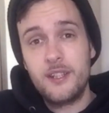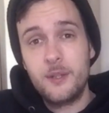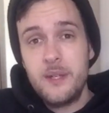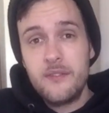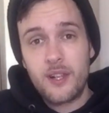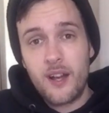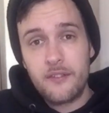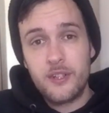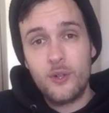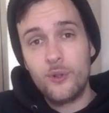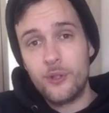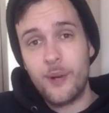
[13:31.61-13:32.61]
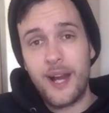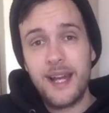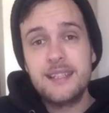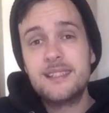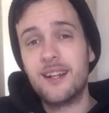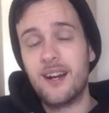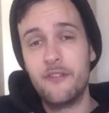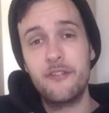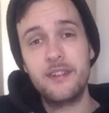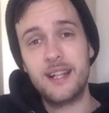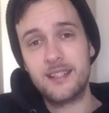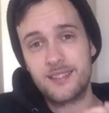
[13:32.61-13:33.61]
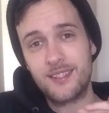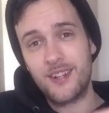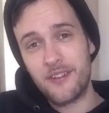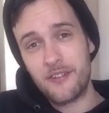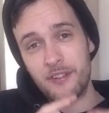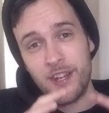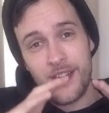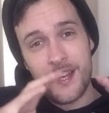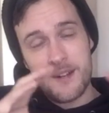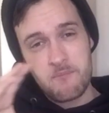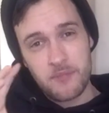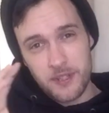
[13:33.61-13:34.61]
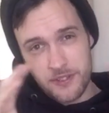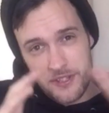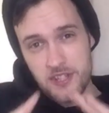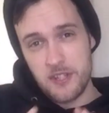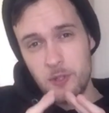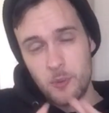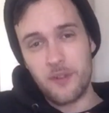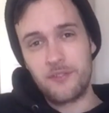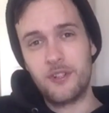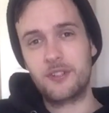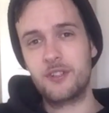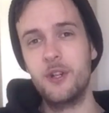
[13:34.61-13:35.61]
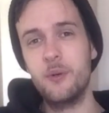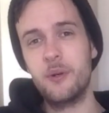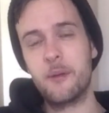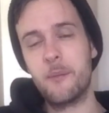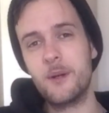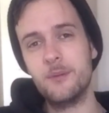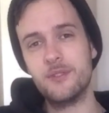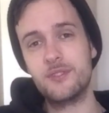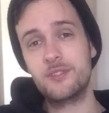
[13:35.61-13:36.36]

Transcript: You either love it or you hate it. I think that's the kind of the deal with Doctor Who at the moment.